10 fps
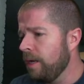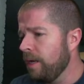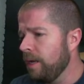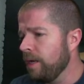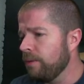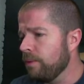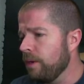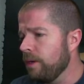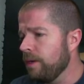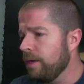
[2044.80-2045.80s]
and
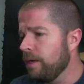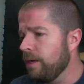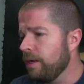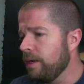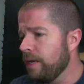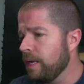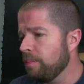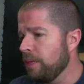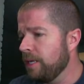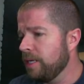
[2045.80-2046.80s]
run 8
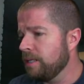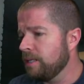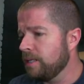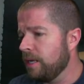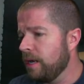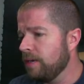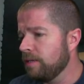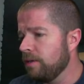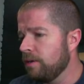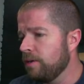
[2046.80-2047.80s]
plains, the Castle
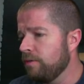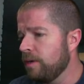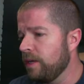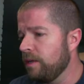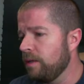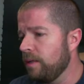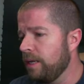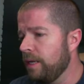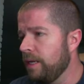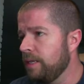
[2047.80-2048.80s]
Ardenvale,
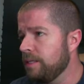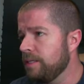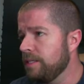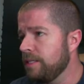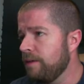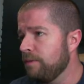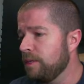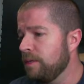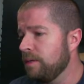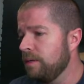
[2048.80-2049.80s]
and 7.
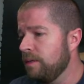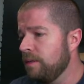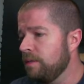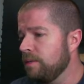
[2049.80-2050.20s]
So